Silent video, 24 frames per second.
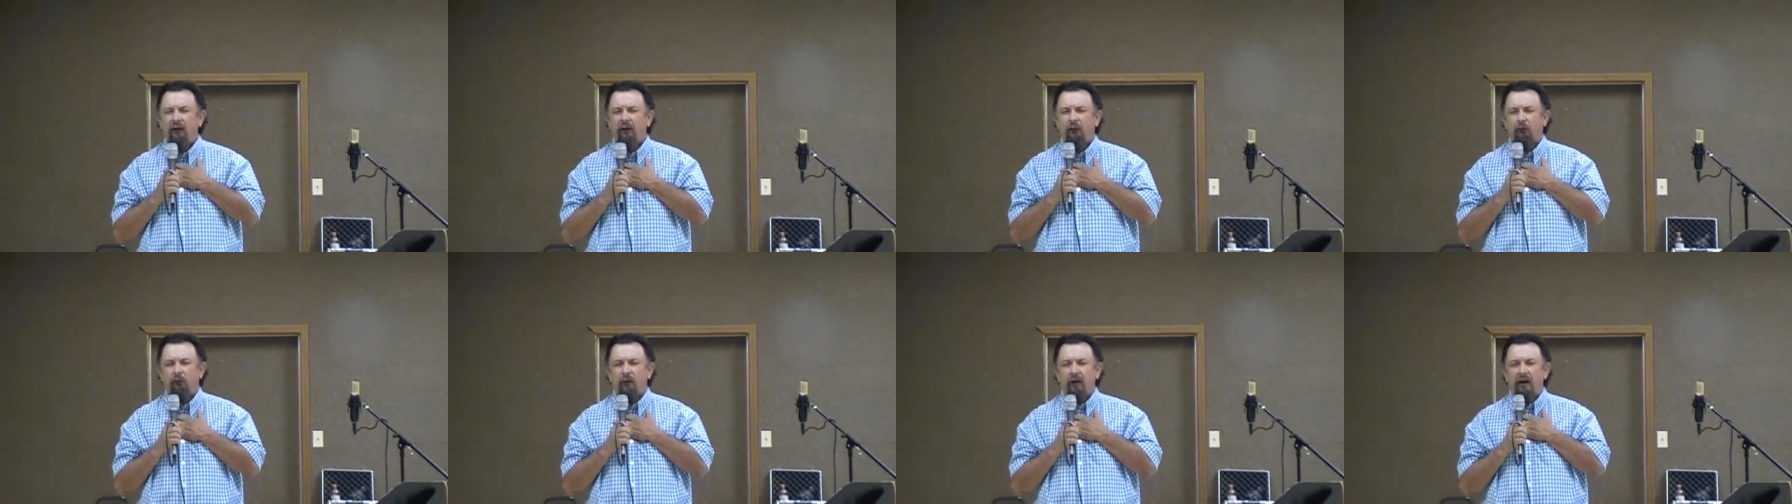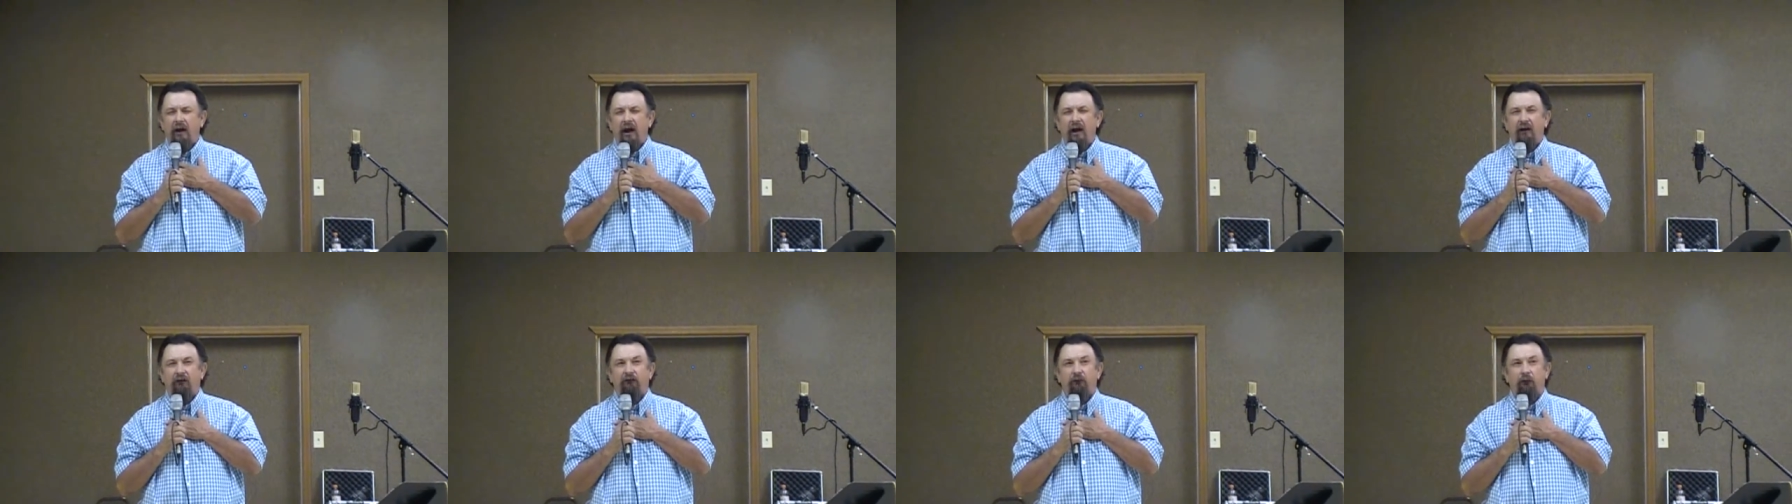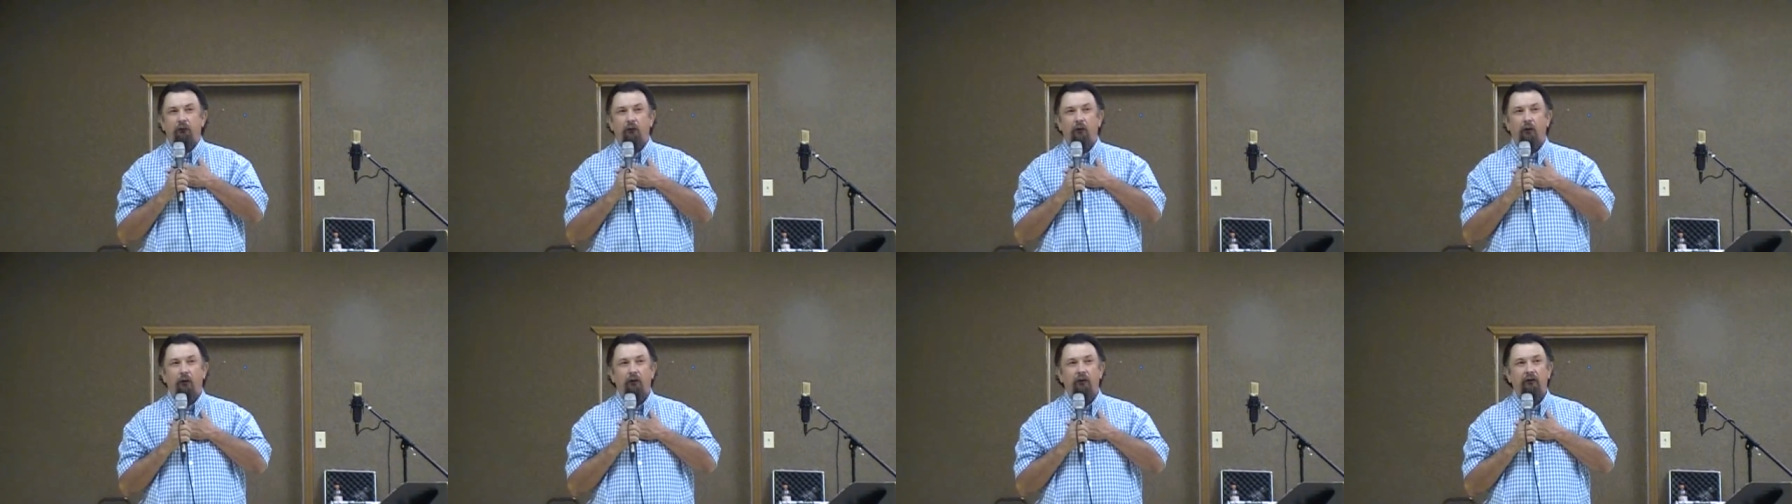And we ask,
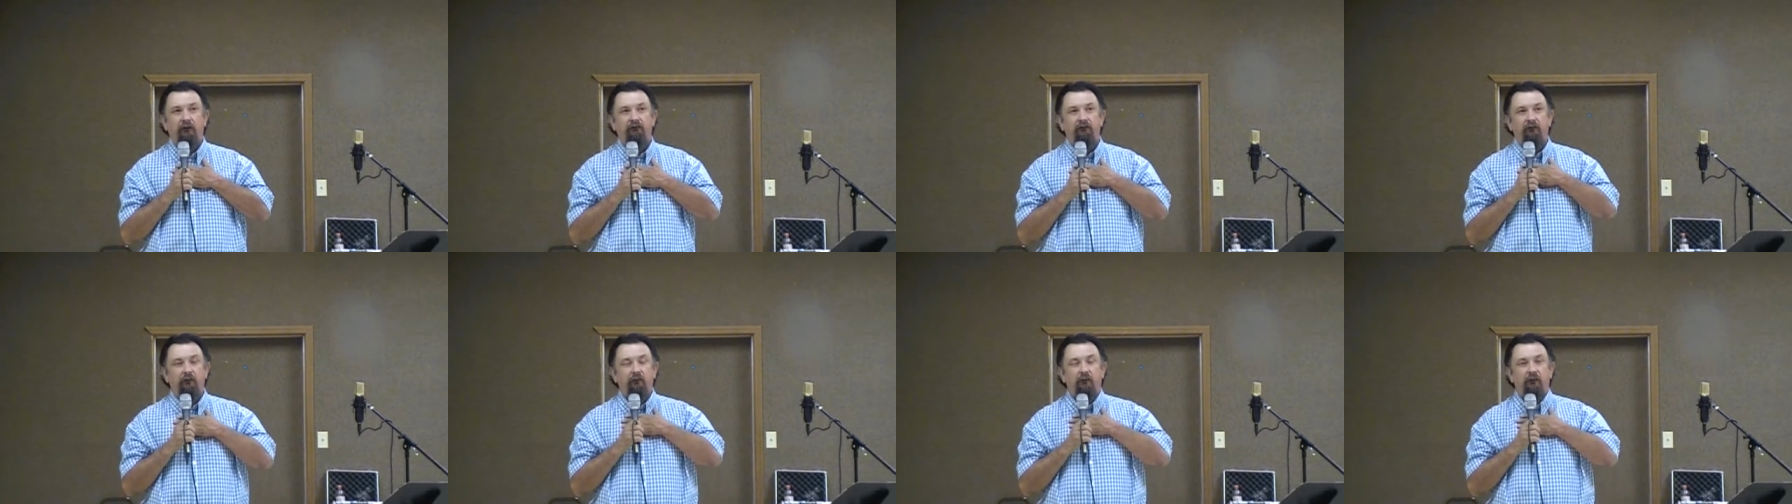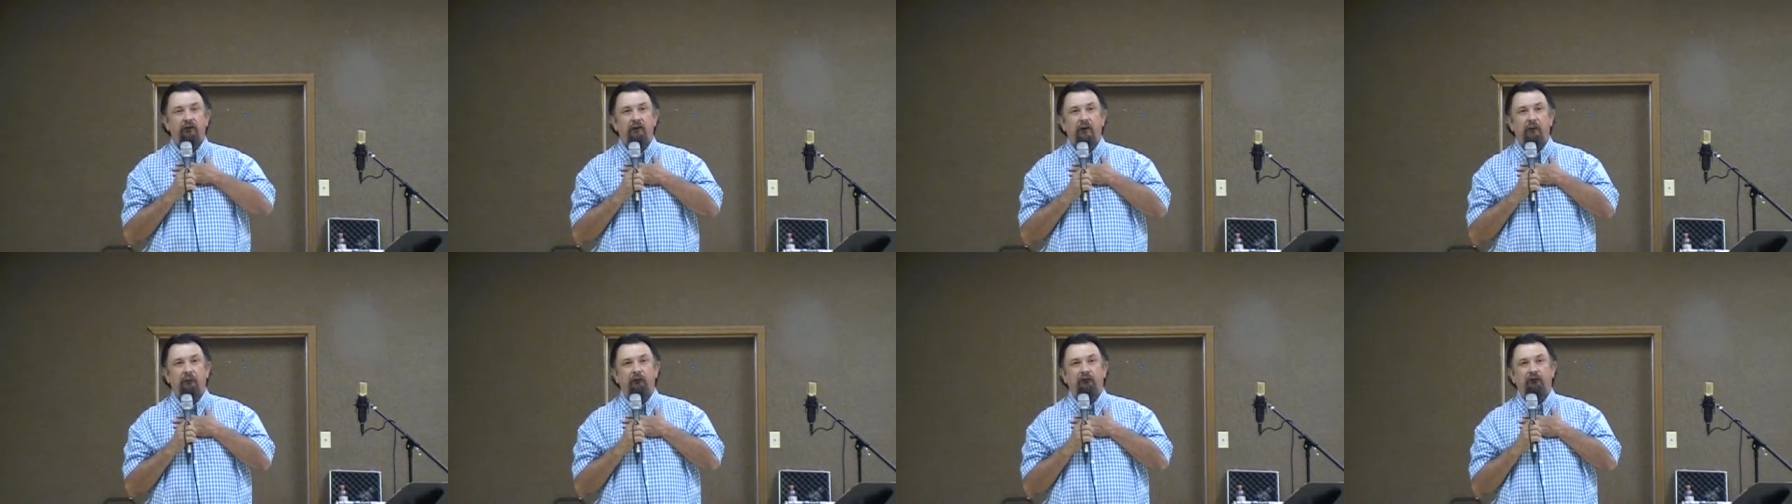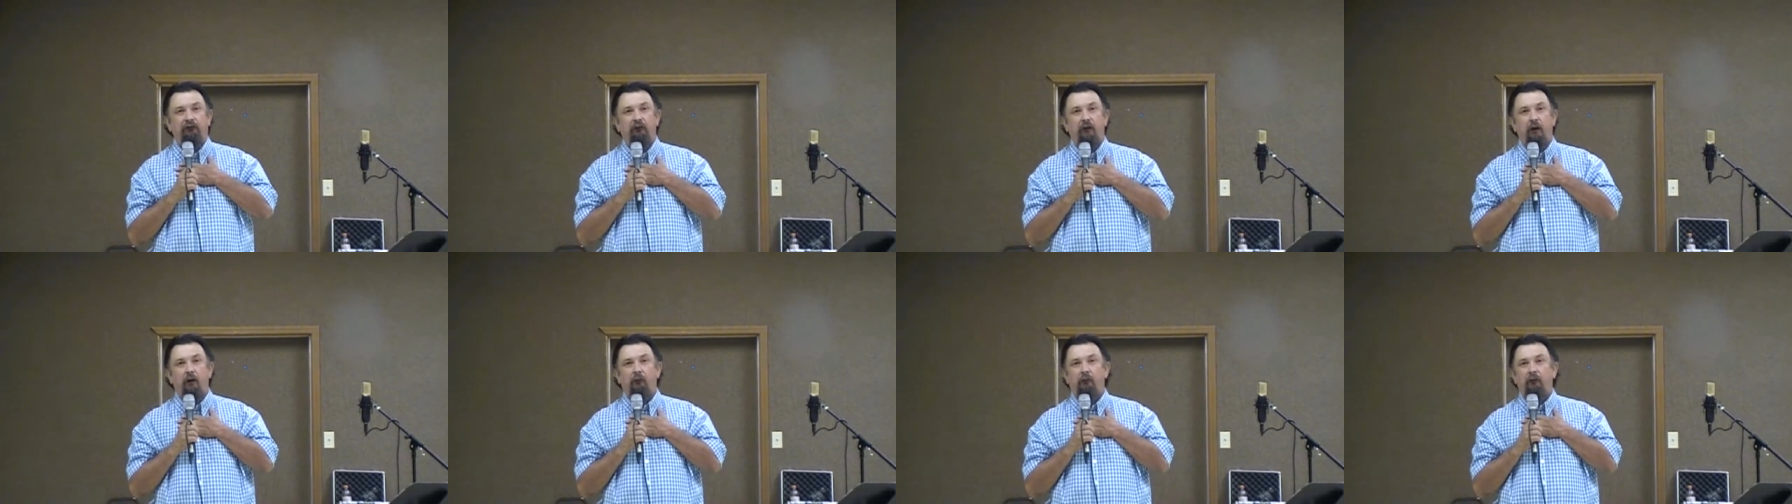O oh Lord, that you would give
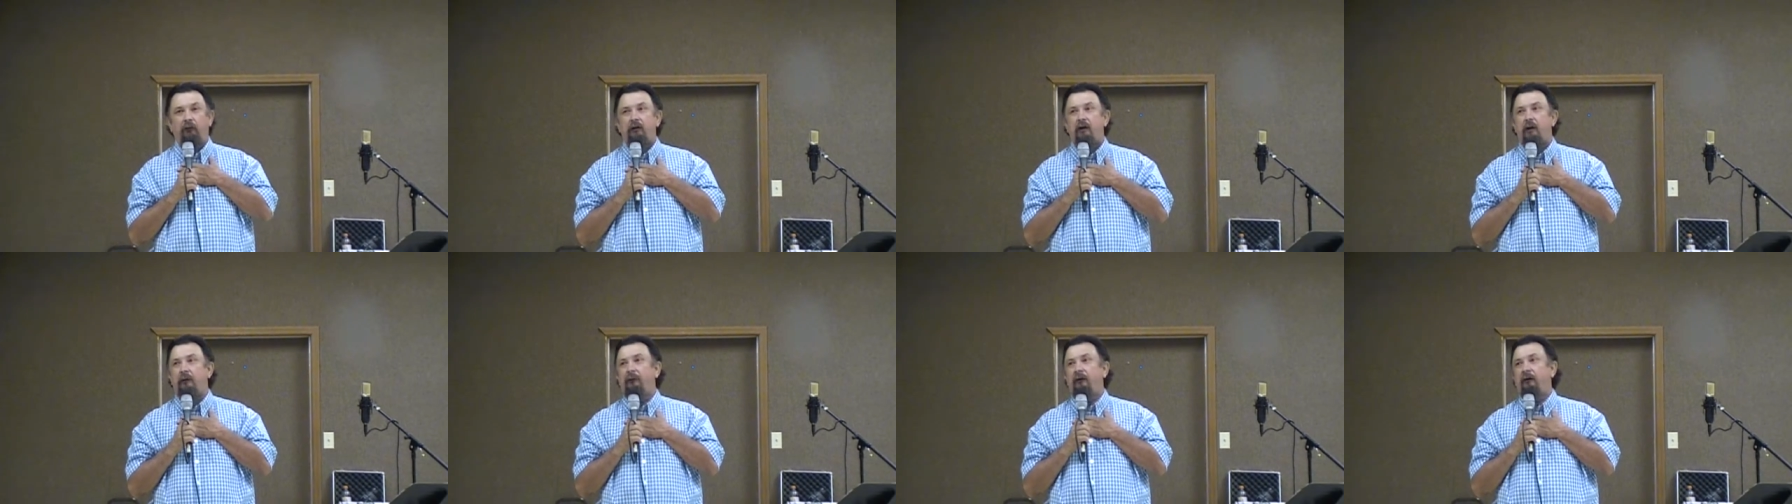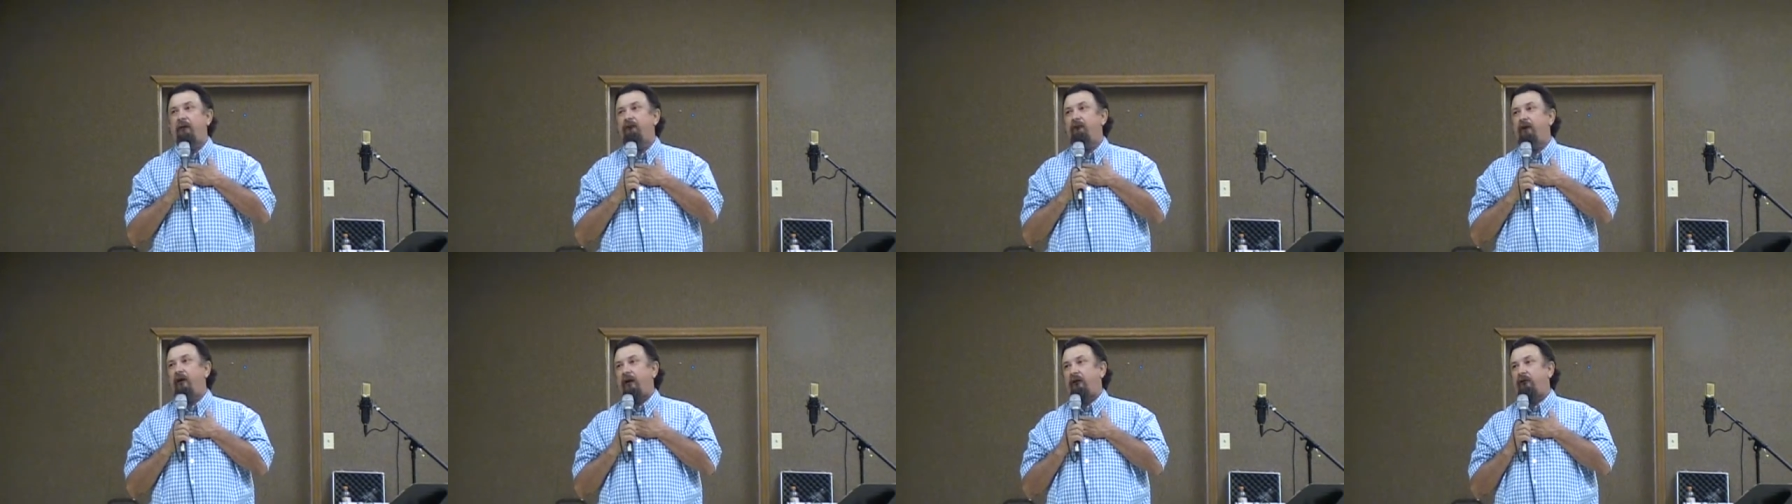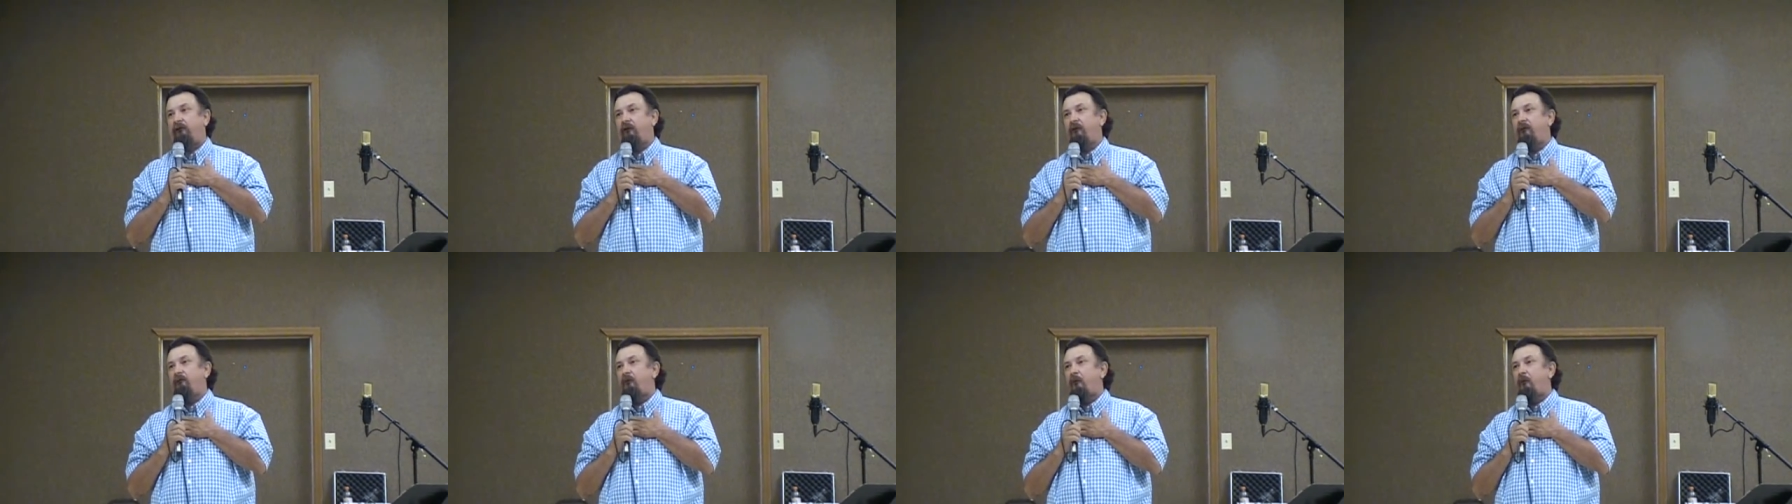us the overcoming victory.